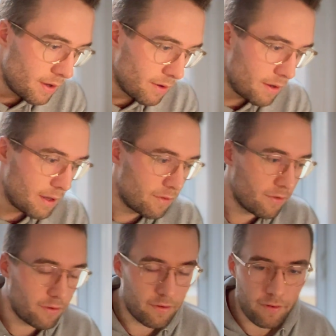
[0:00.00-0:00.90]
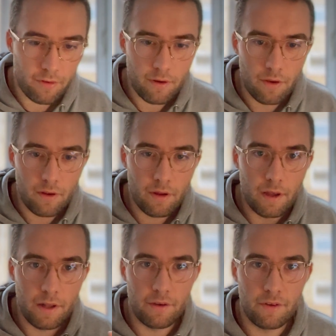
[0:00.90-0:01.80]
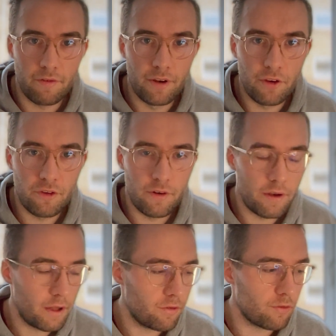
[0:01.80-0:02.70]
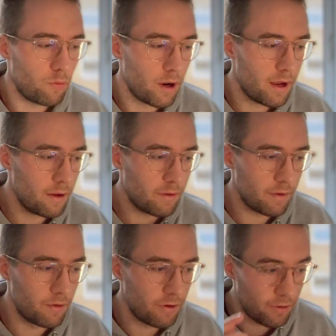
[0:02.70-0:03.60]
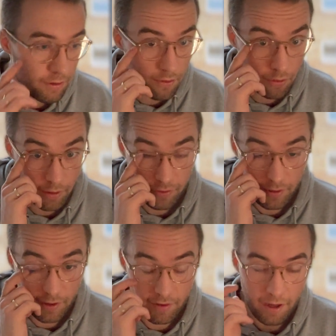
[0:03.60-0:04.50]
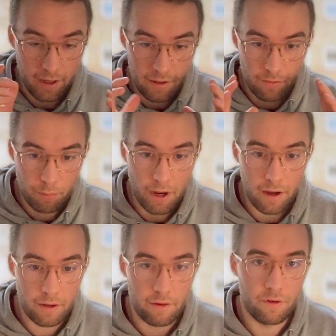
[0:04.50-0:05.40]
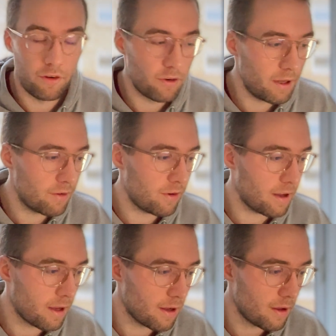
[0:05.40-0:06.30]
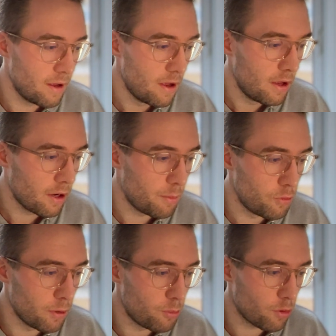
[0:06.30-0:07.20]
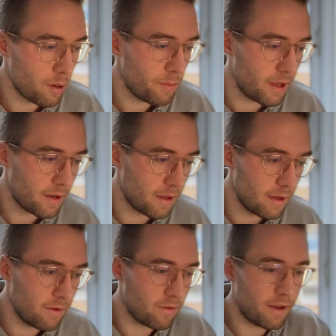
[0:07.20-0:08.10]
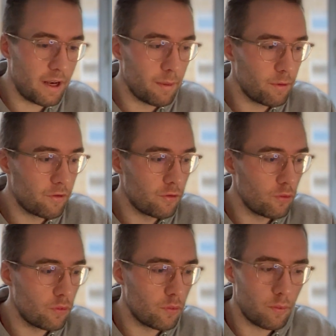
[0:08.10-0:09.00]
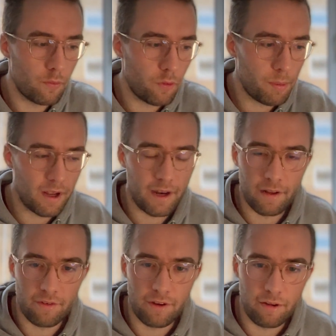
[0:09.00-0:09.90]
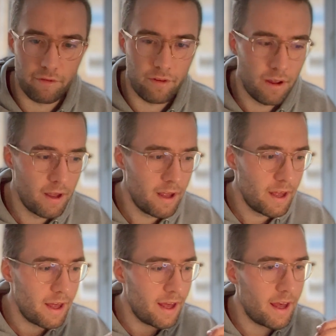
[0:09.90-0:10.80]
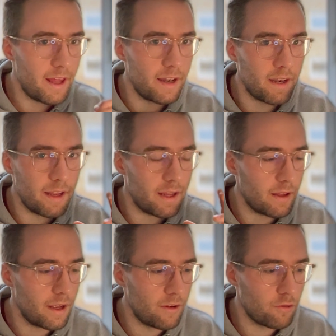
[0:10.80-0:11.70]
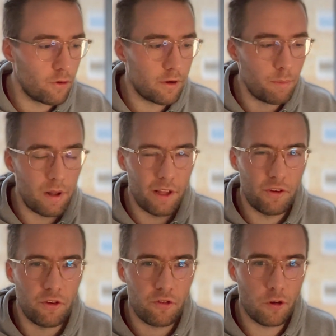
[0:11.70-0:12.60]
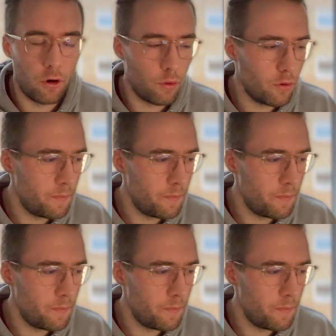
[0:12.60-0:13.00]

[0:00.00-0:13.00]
It's in its definition, its rare definition, or it's like its bare definition. It's a computer program that is enabled to replicate itself and insert malicious code